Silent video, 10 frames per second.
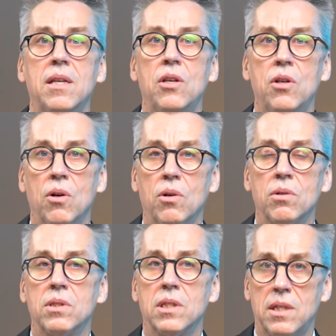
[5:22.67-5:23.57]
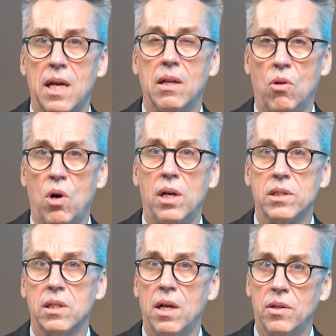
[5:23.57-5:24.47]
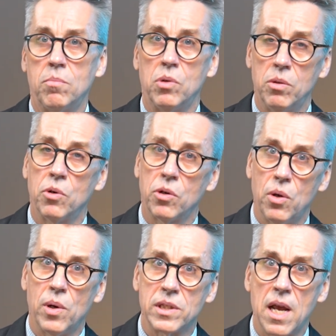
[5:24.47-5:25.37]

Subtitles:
year-to-date loss on the Bloomberg U.S.